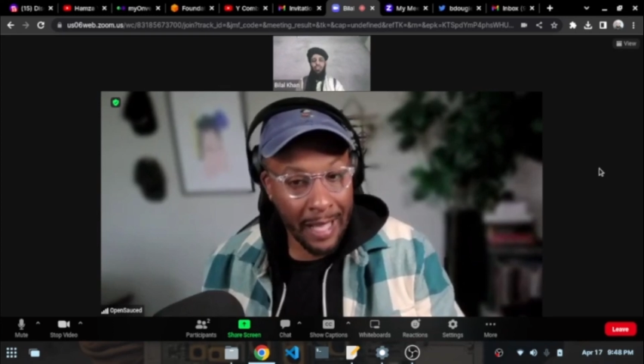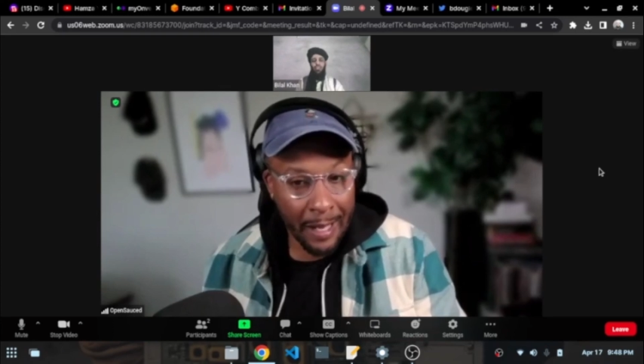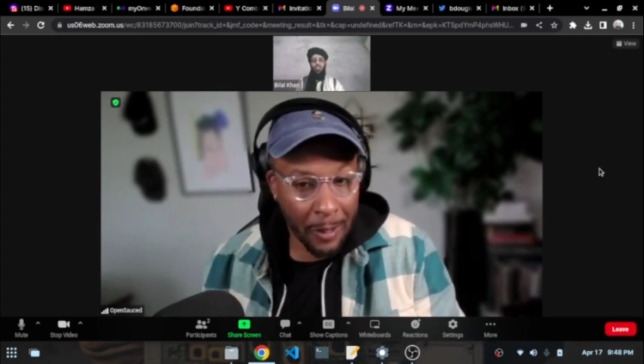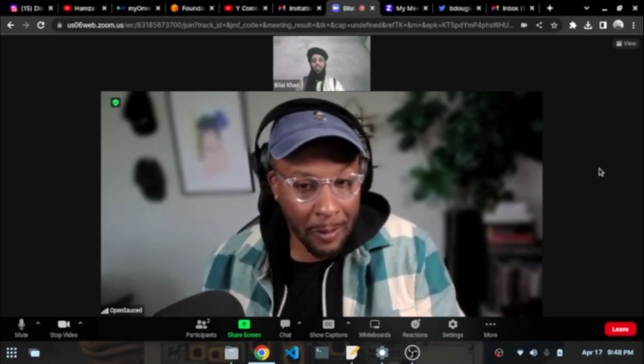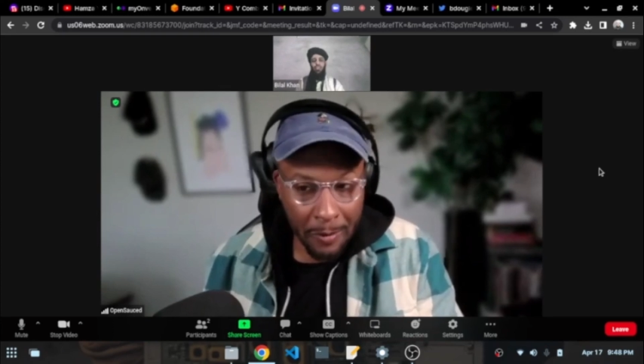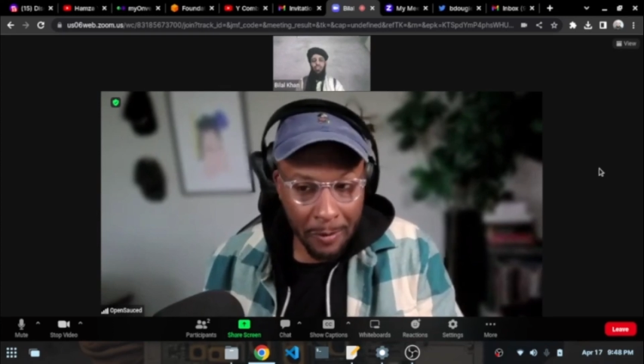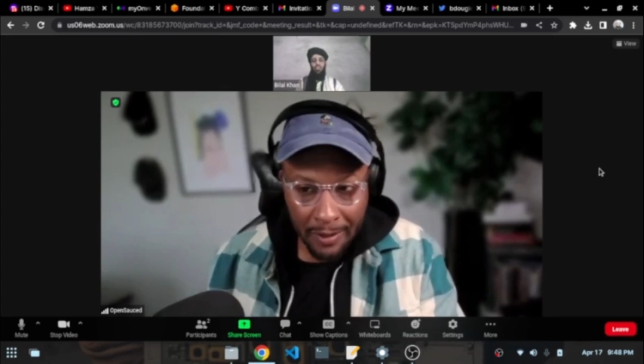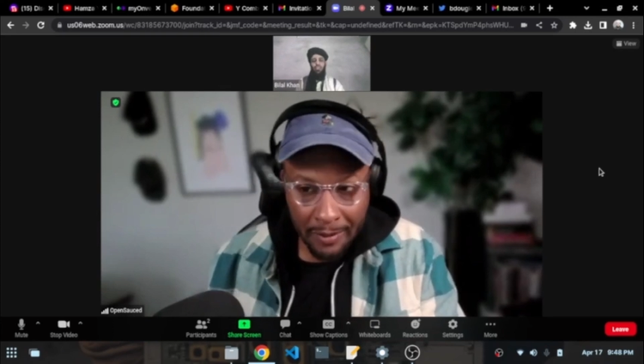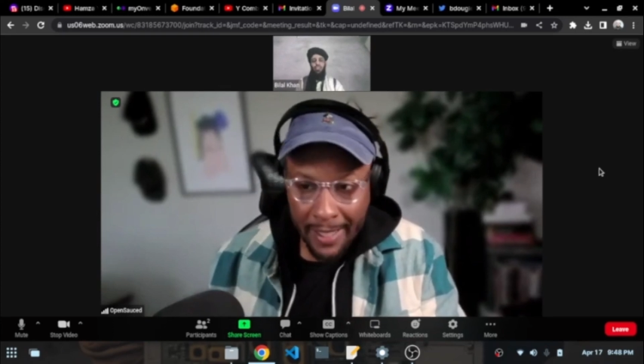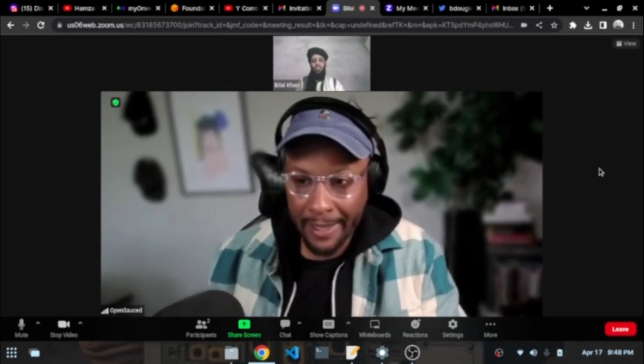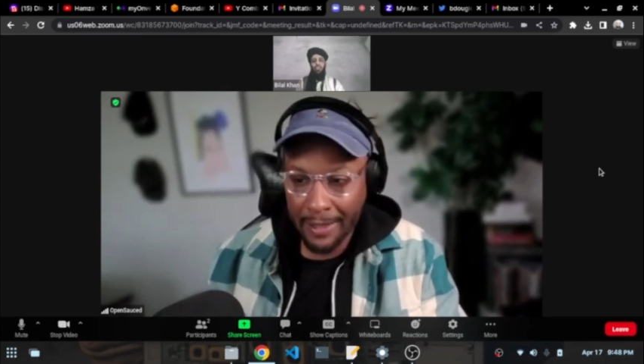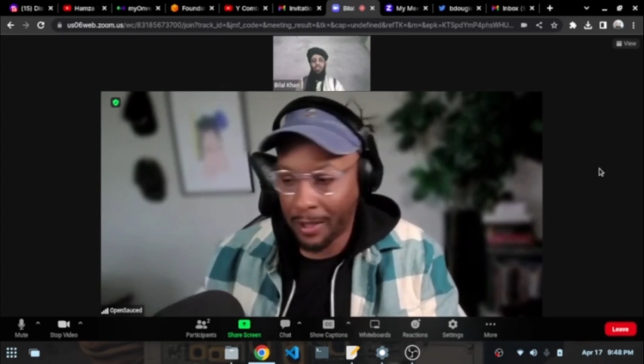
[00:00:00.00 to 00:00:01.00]
I don't know if you run
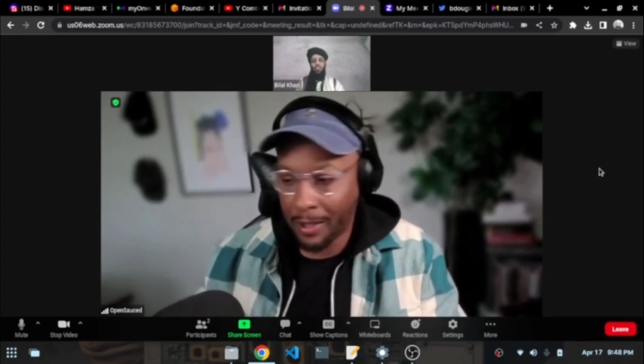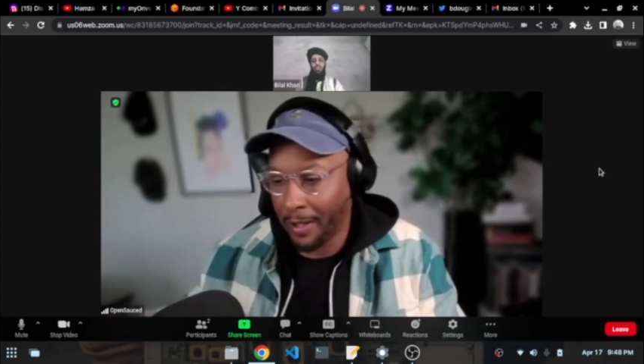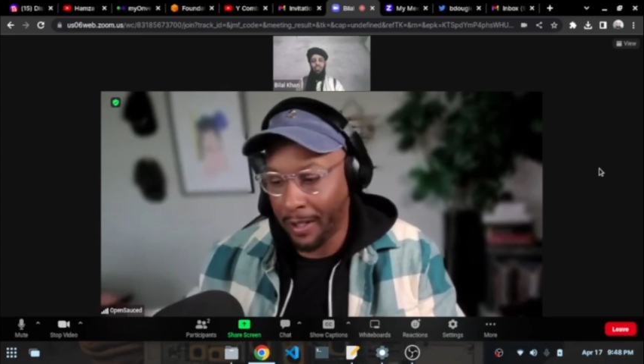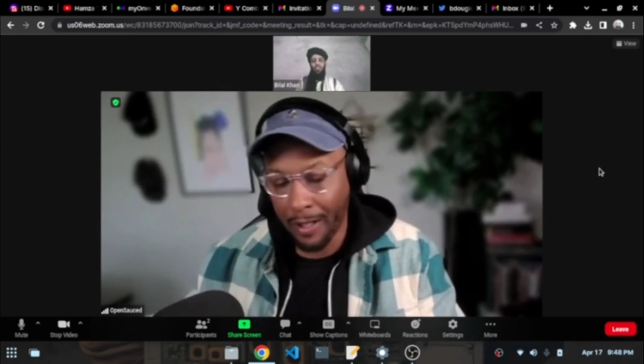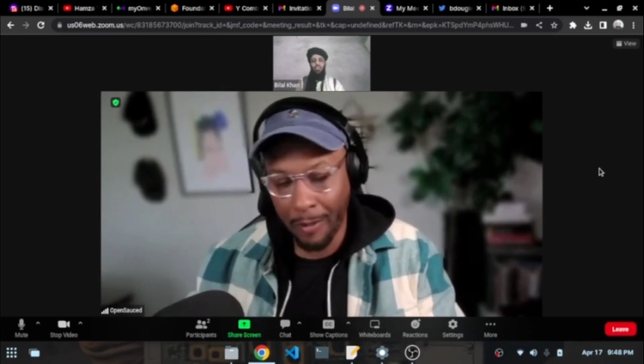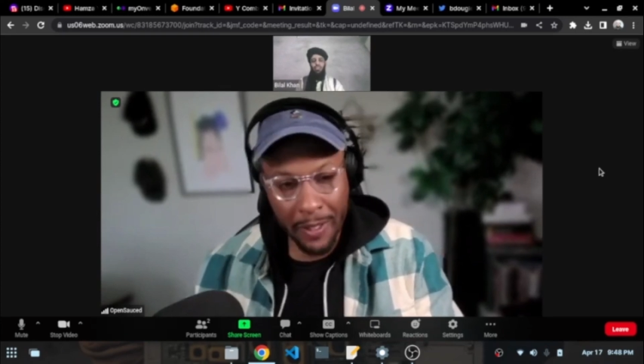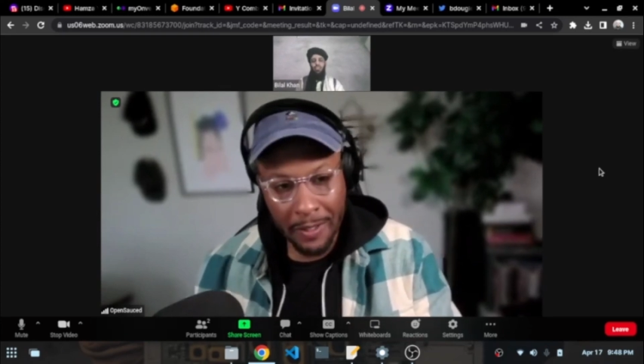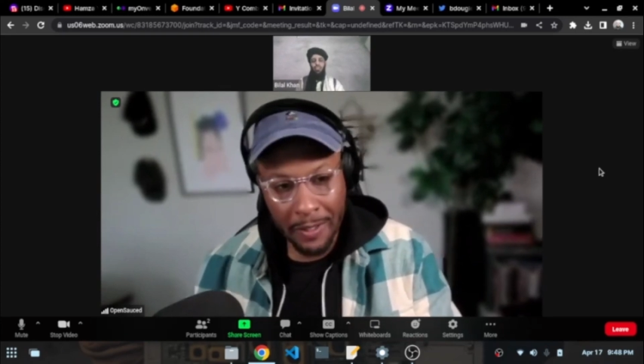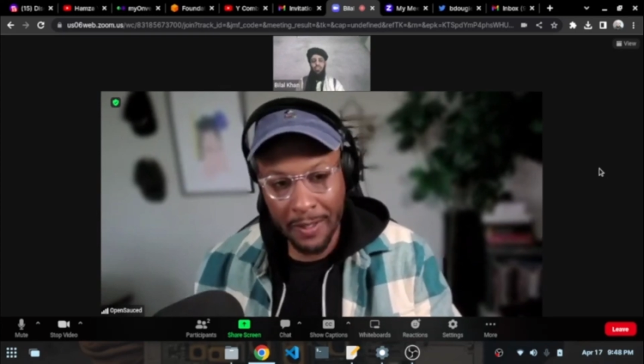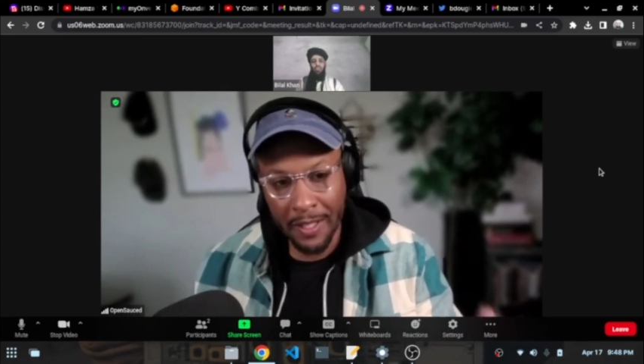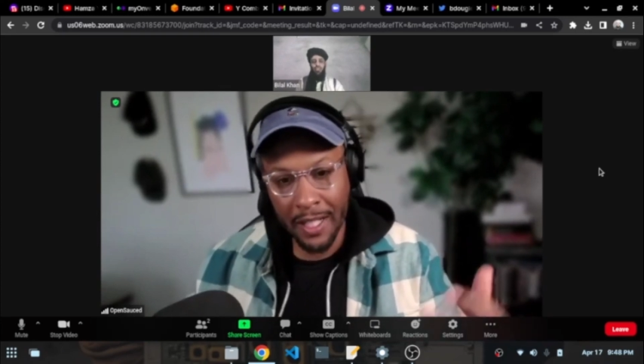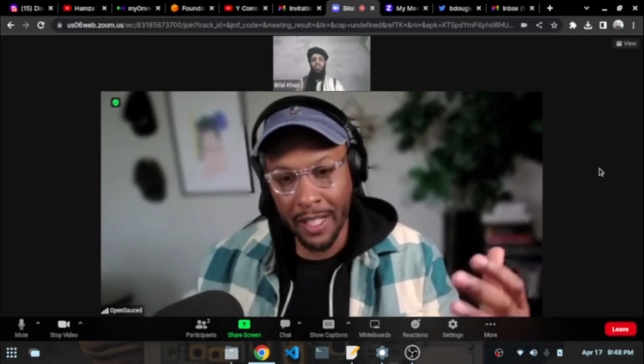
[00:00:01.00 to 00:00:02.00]
Linux or if you're on a Windows
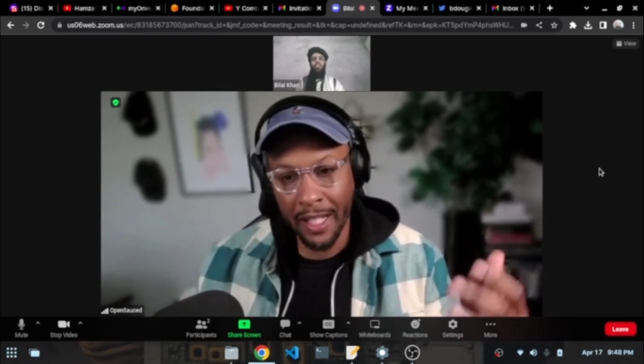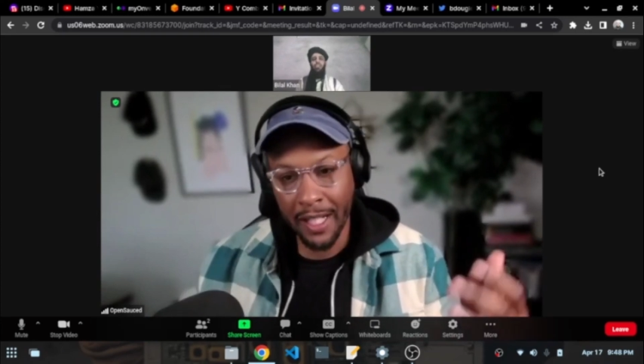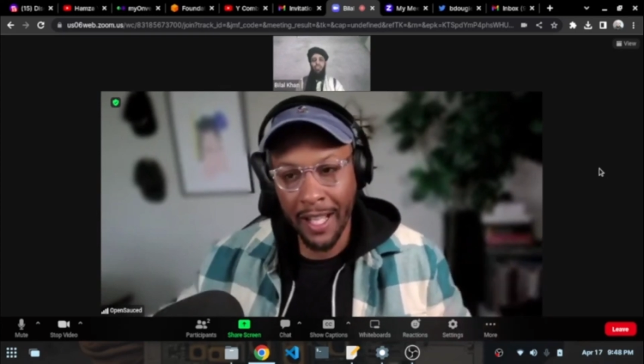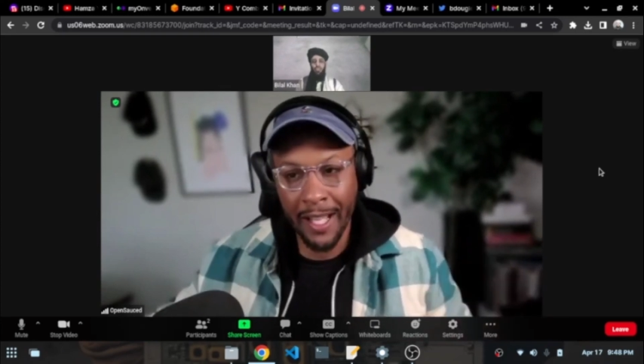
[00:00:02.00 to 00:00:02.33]
machine,